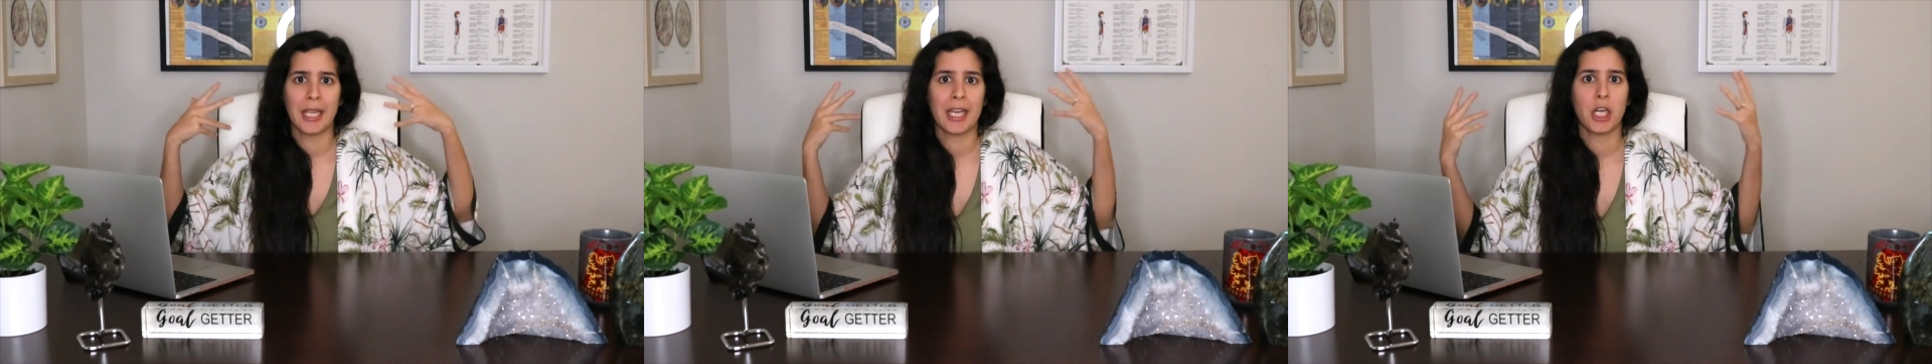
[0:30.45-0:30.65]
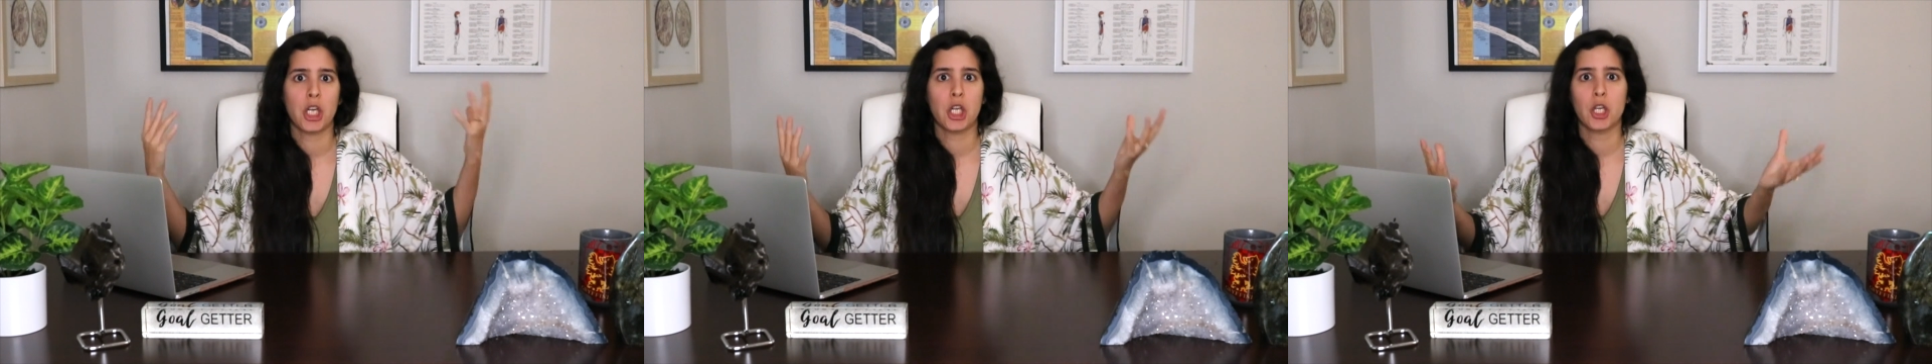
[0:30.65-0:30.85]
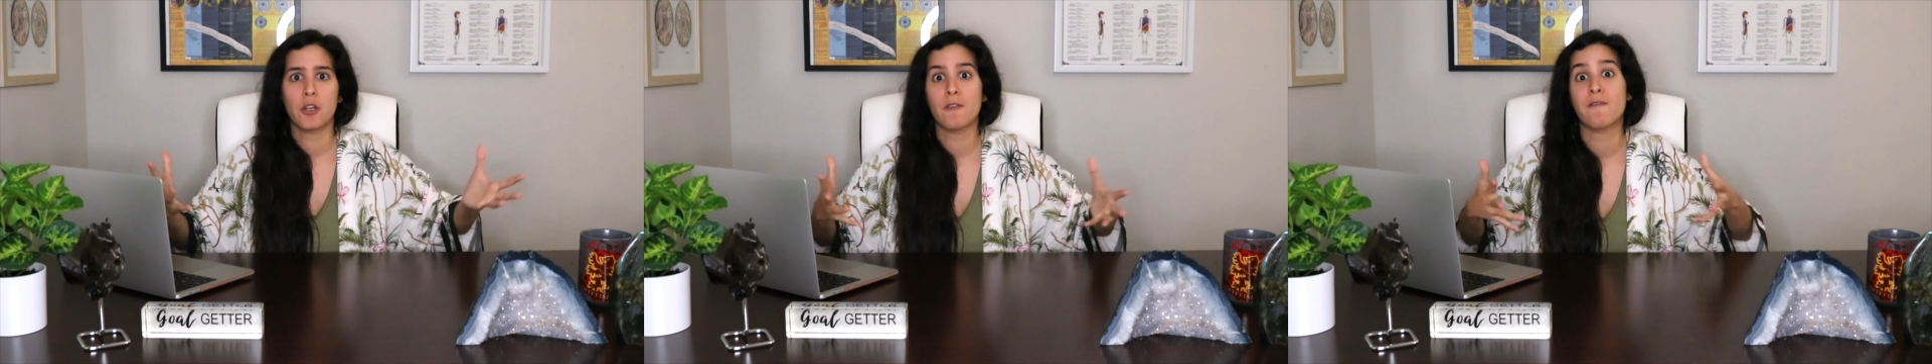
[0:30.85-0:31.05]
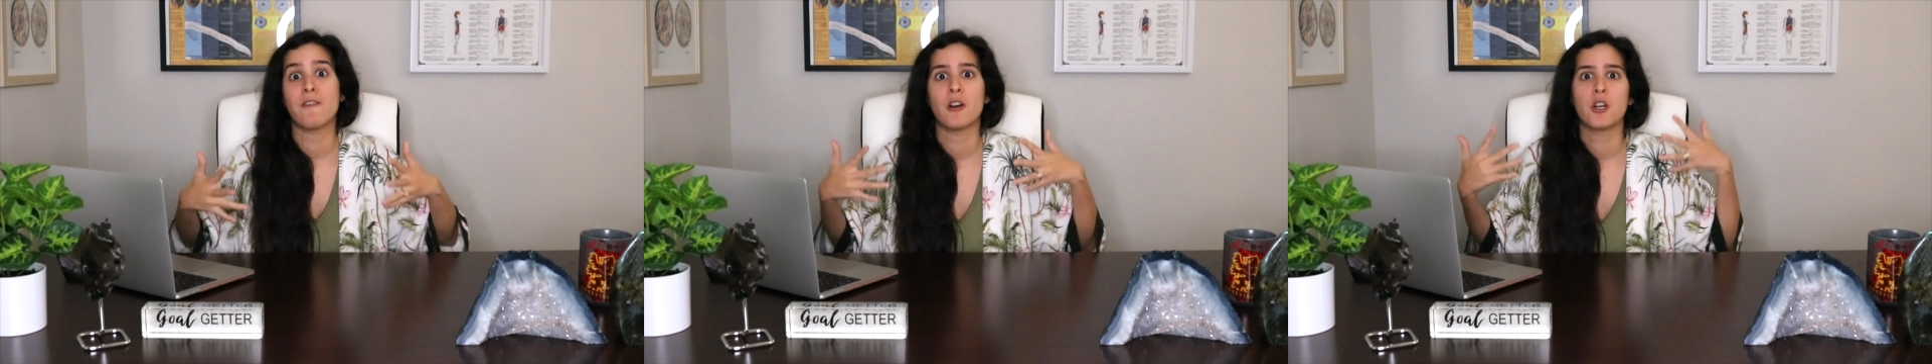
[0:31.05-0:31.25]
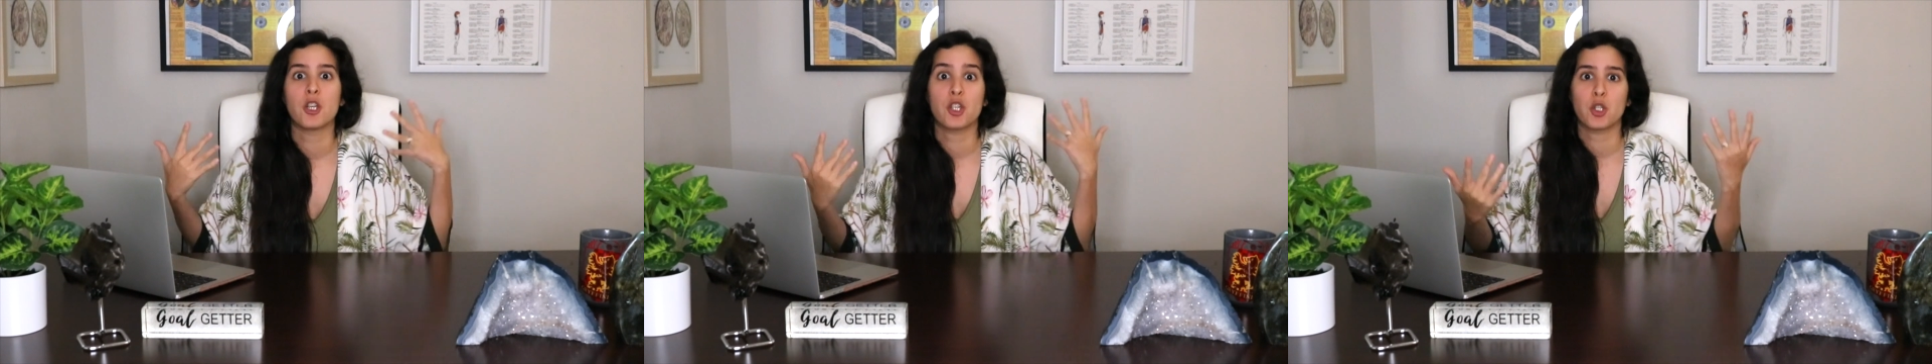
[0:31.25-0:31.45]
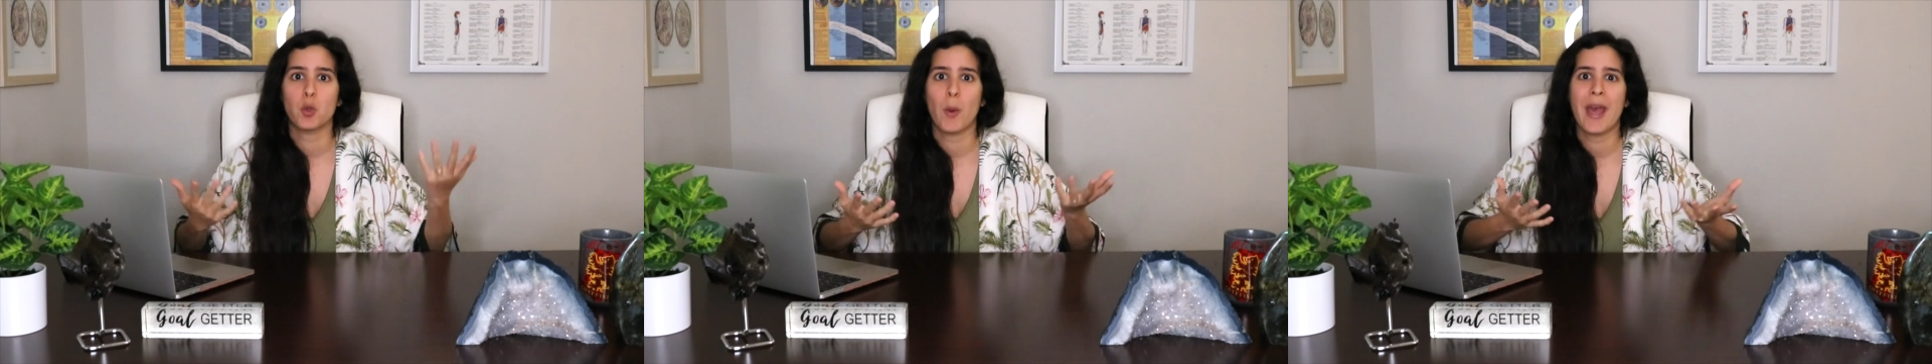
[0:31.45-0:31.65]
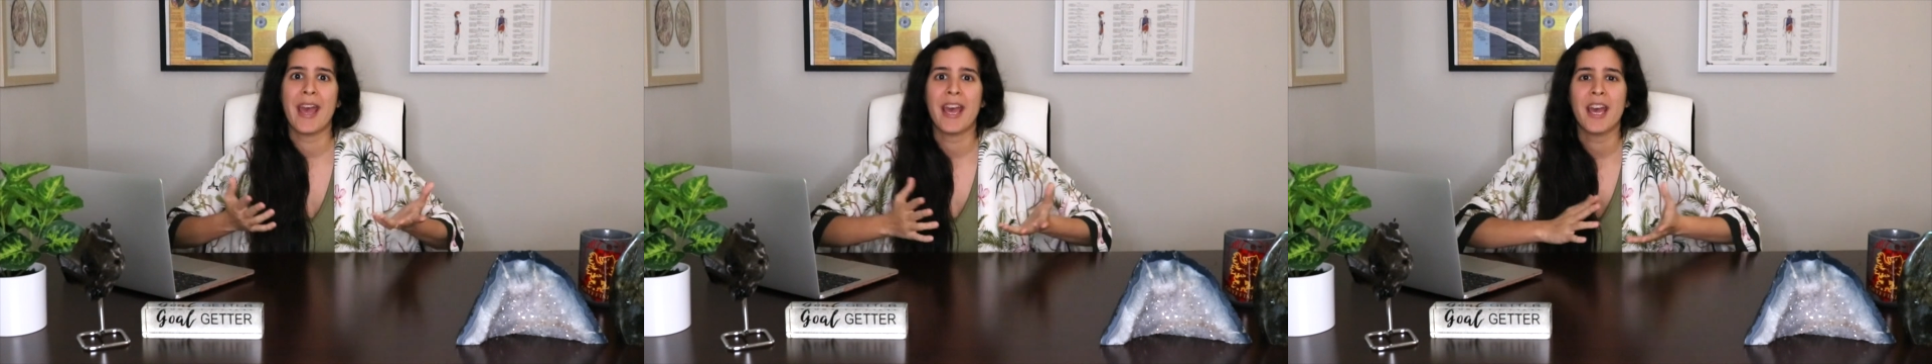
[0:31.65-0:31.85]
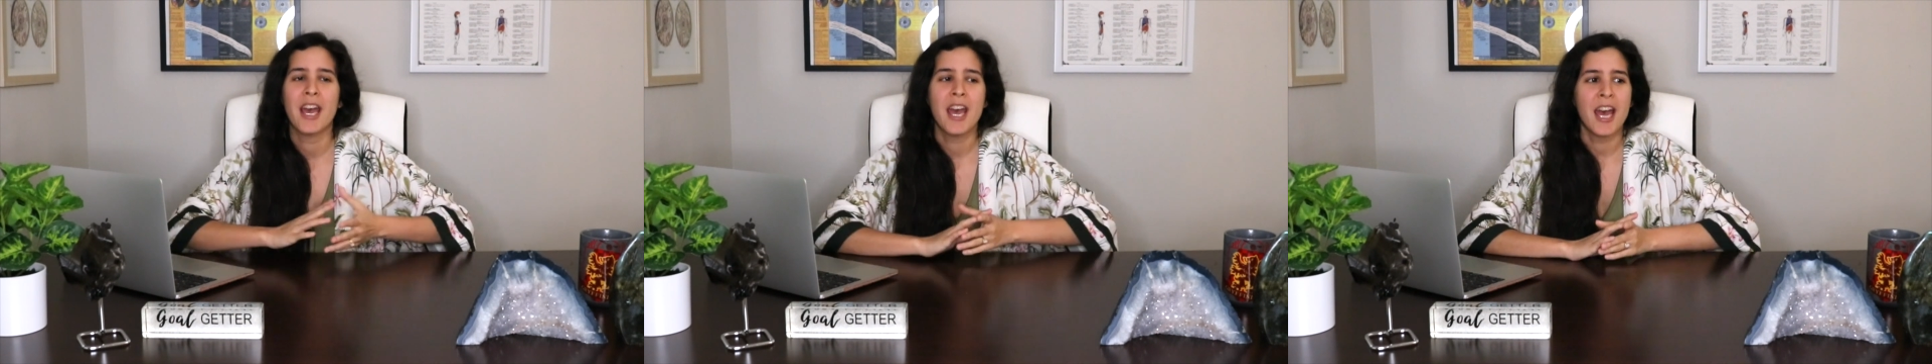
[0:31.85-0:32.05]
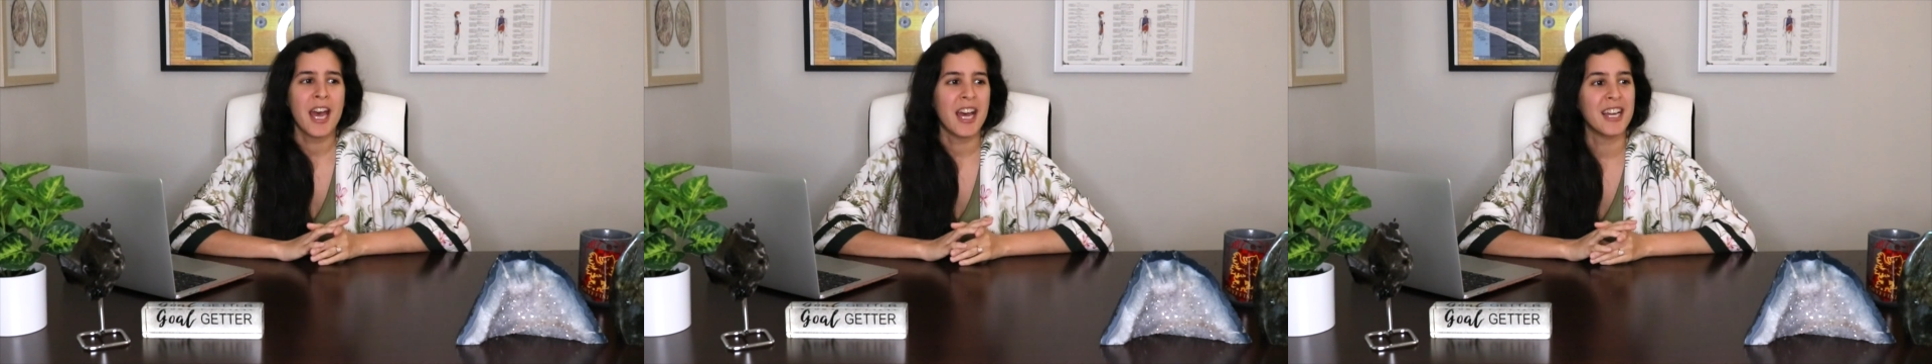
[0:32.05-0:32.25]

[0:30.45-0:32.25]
like a good feng shui.